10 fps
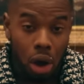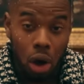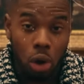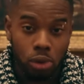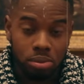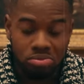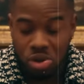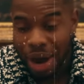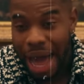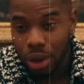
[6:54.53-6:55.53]
Oh,
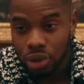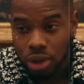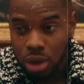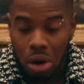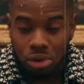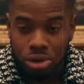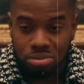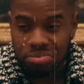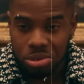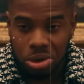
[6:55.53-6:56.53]
you're out? Oh,
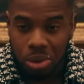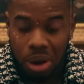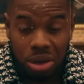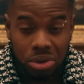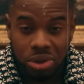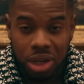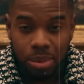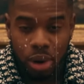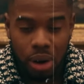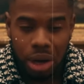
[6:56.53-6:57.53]
you don't want to do this
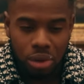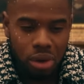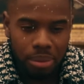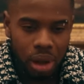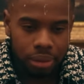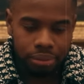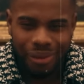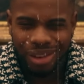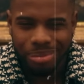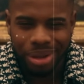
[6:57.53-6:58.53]
anymore? All right, cool, I'm good.
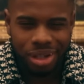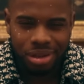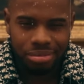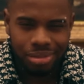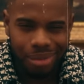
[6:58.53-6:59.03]
I have other bitches.